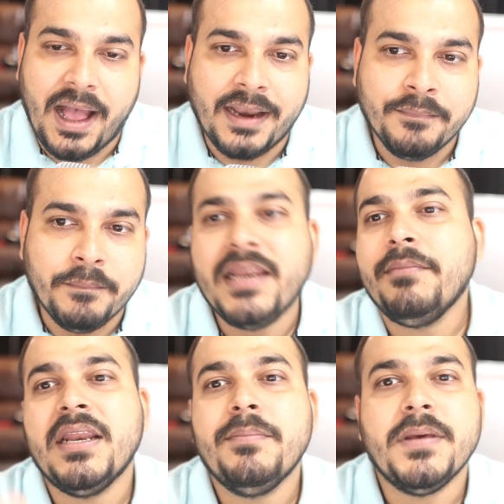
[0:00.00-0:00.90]
And many,
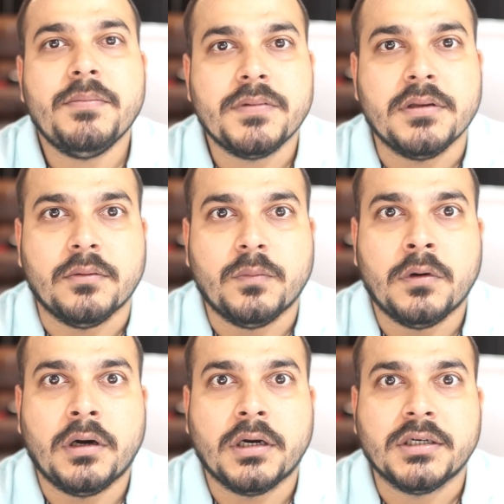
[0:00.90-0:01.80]
many people
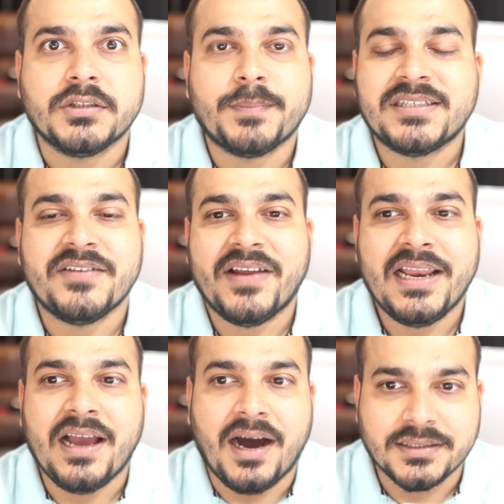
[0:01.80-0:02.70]
were
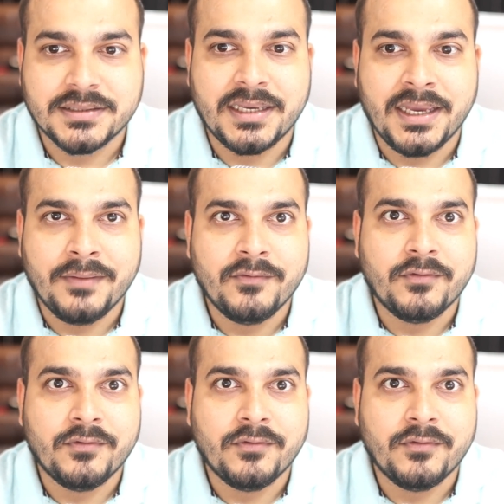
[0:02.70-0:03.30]
specifically asking